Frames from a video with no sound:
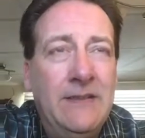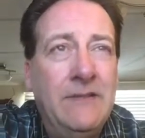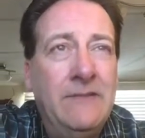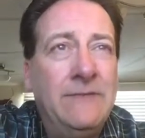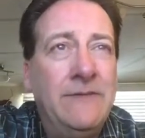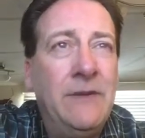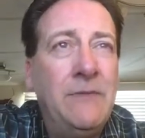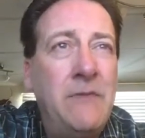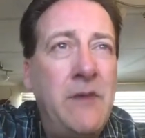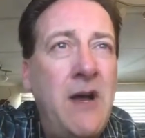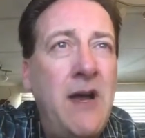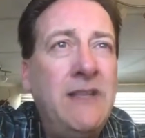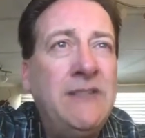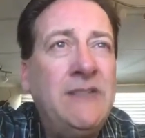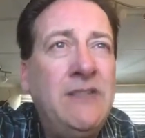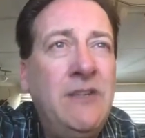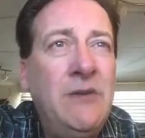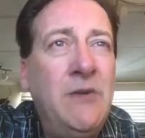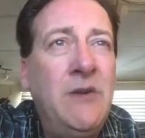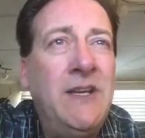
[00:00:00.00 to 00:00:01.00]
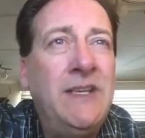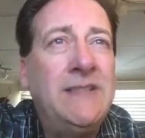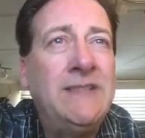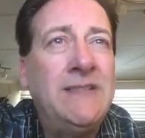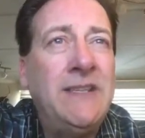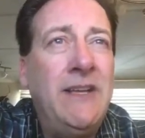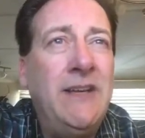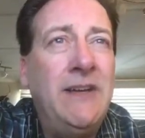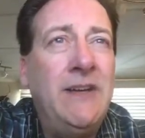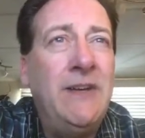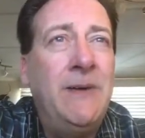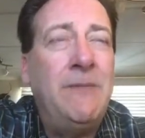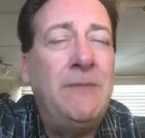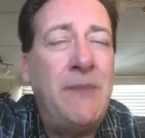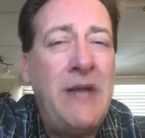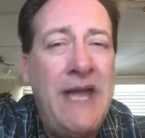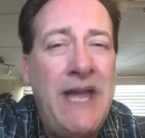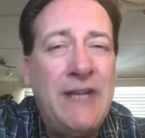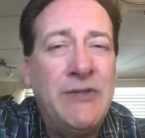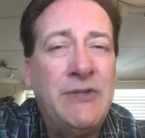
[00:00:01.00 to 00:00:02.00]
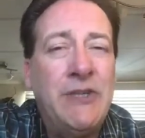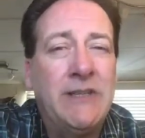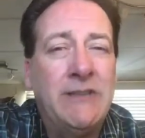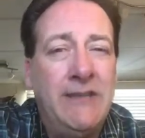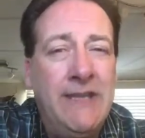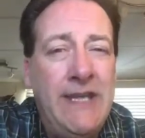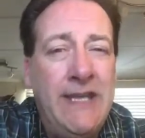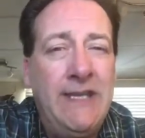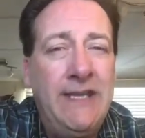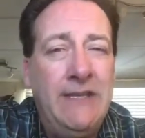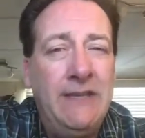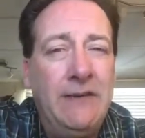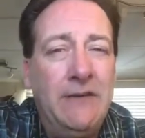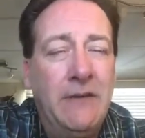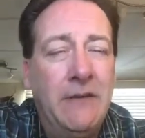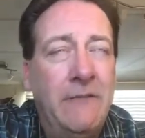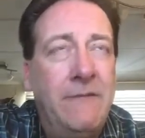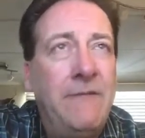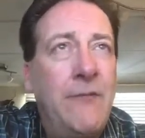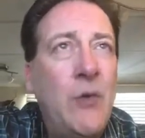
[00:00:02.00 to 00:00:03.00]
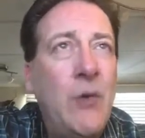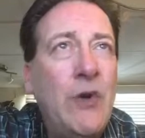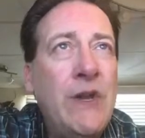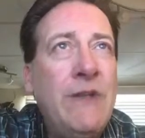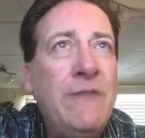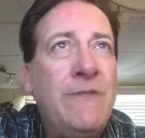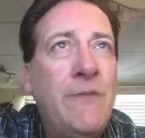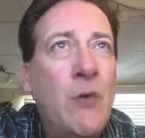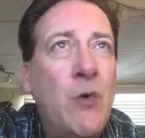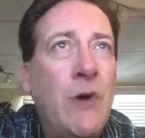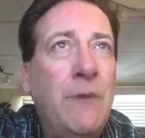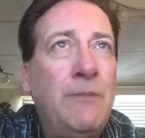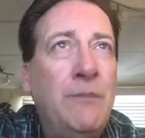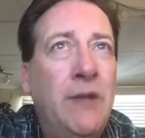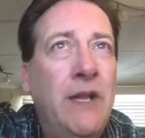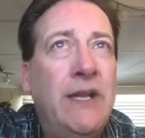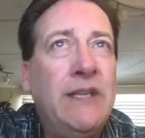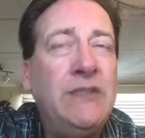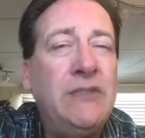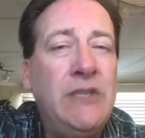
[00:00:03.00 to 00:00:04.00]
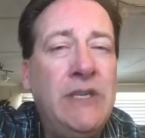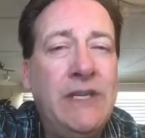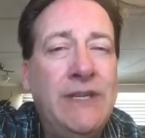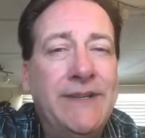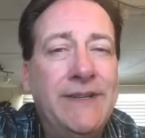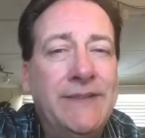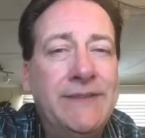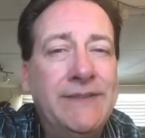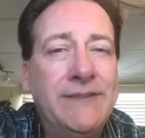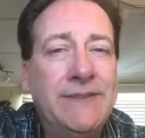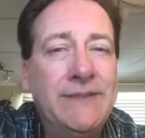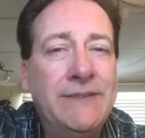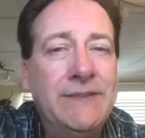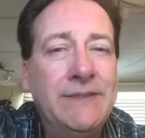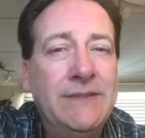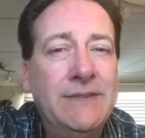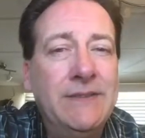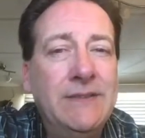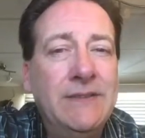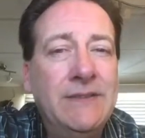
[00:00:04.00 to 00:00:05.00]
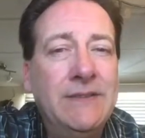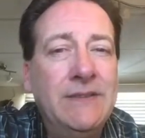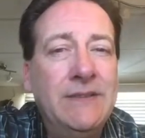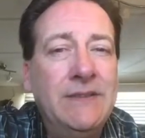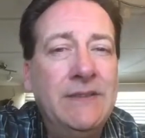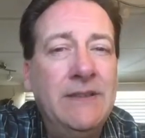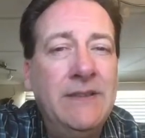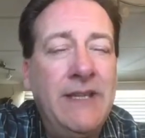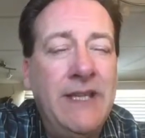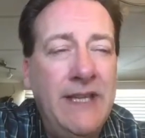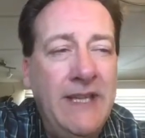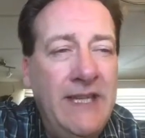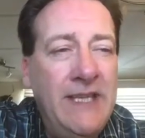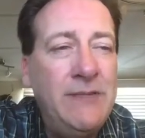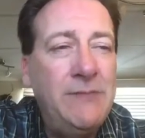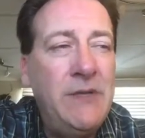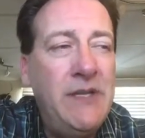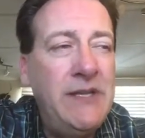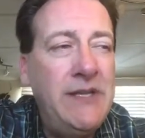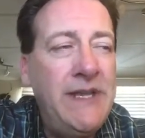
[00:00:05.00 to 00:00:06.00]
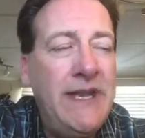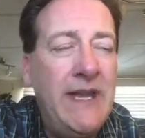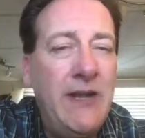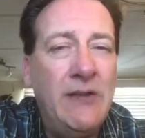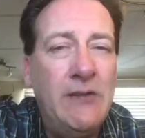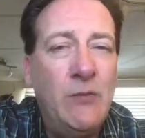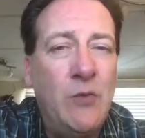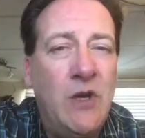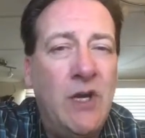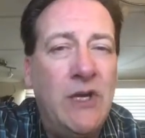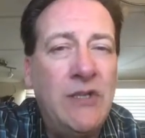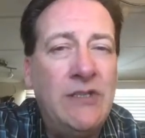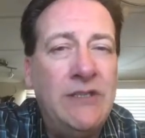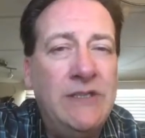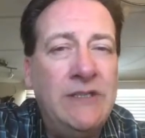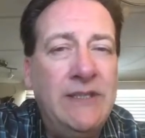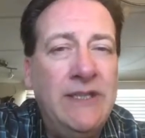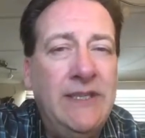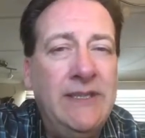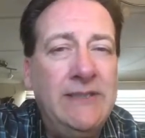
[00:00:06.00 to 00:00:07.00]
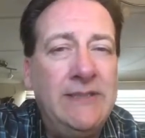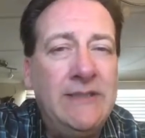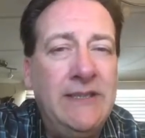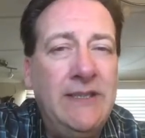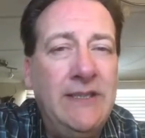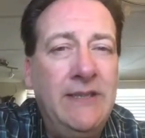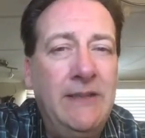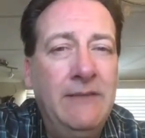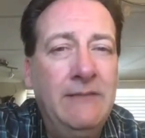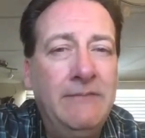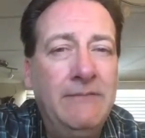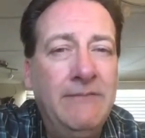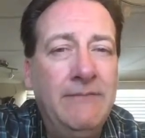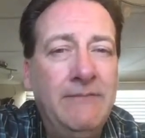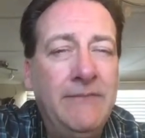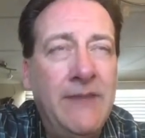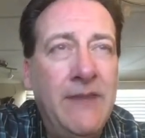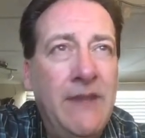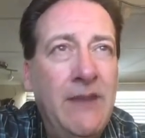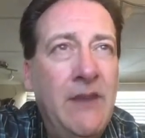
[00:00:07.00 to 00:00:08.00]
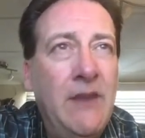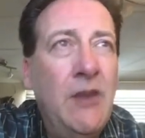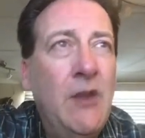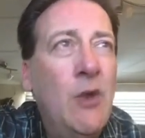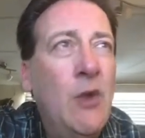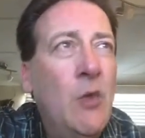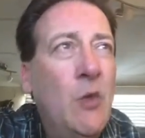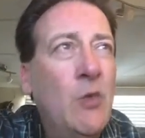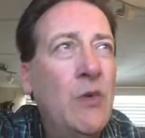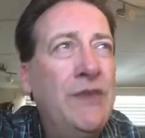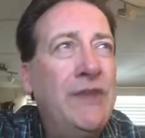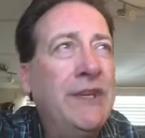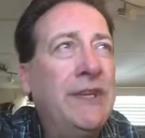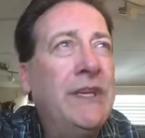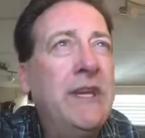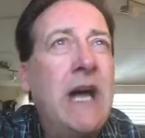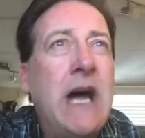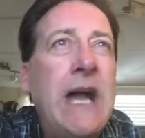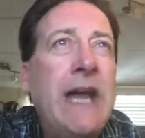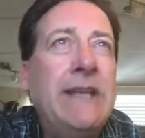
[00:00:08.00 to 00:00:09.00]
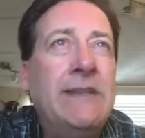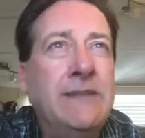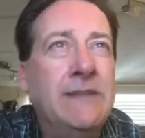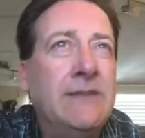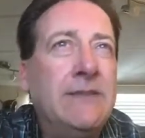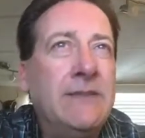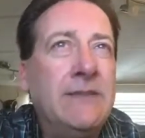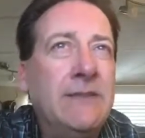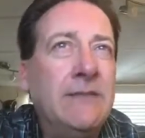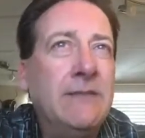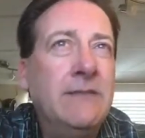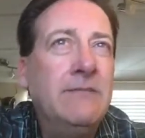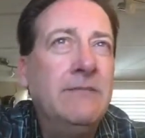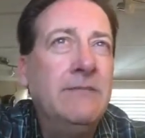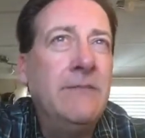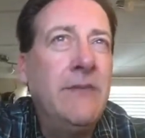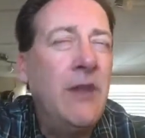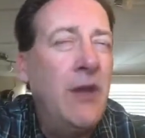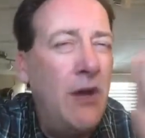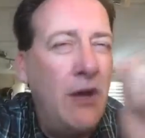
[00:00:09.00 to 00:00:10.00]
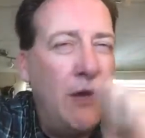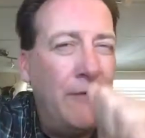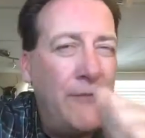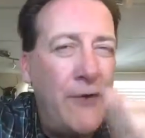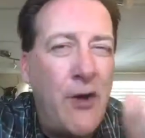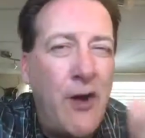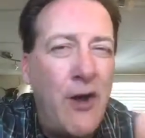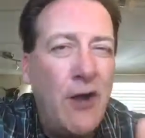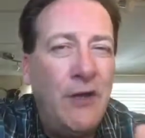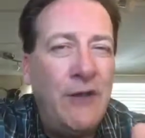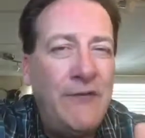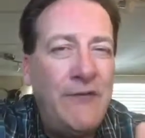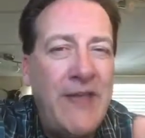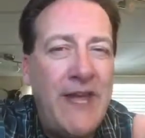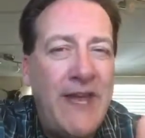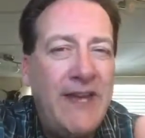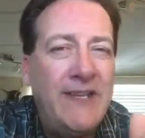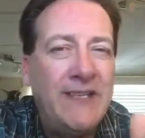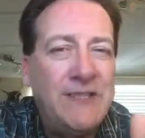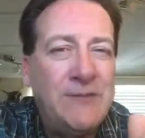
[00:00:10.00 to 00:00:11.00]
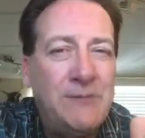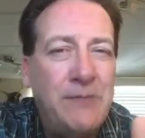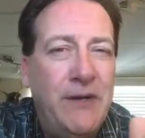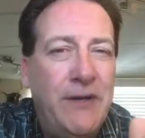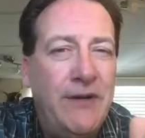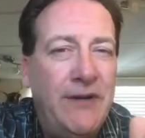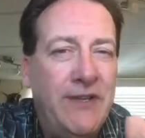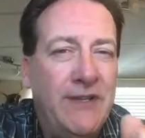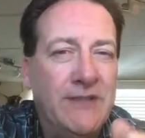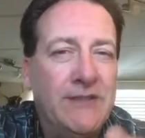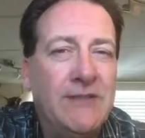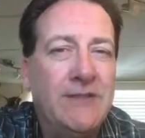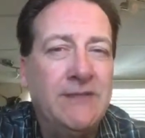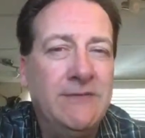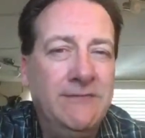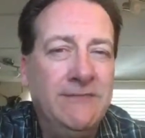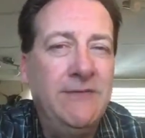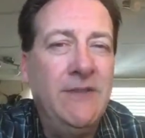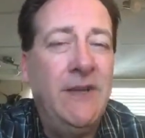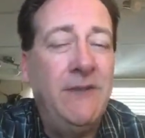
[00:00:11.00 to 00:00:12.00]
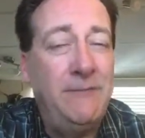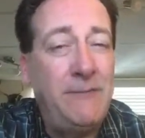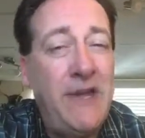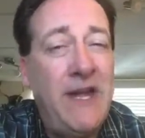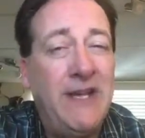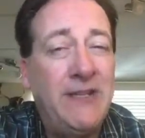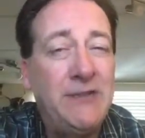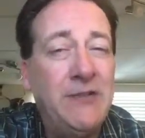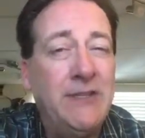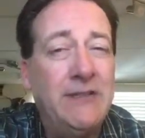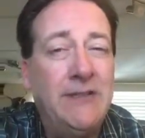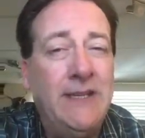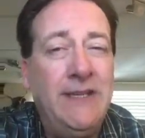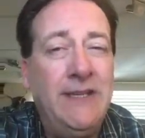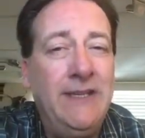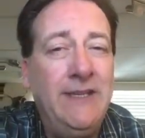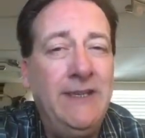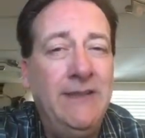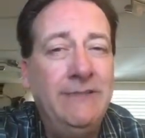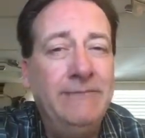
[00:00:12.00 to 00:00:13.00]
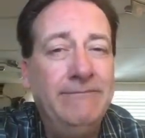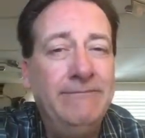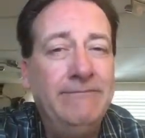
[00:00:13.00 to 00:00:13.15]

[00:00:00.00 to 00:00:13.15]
Vermont's U.S. Senator Patrick Leahy, 44-plus years that he's been down in Washington, D.C., with the guidance of all of that experience of Patrick Leahy,